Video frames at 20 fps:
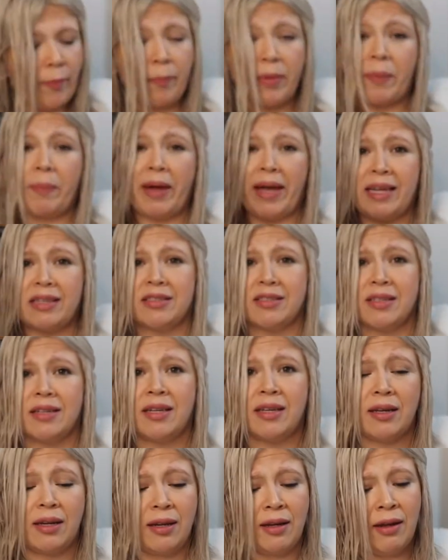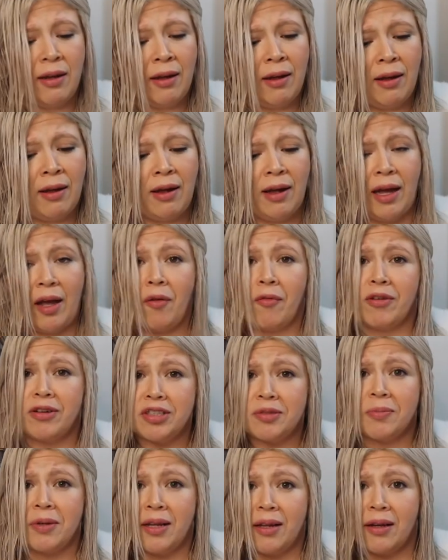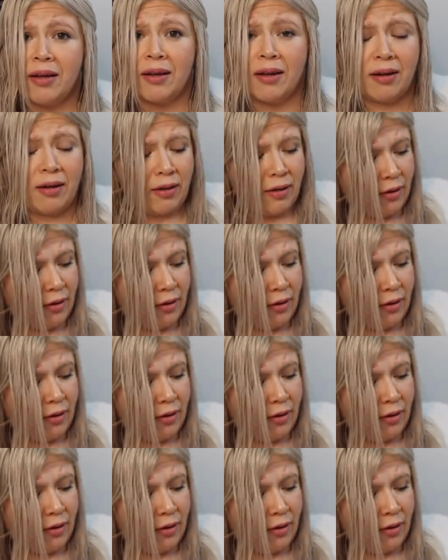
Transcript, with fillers: be patient, and wish me luck.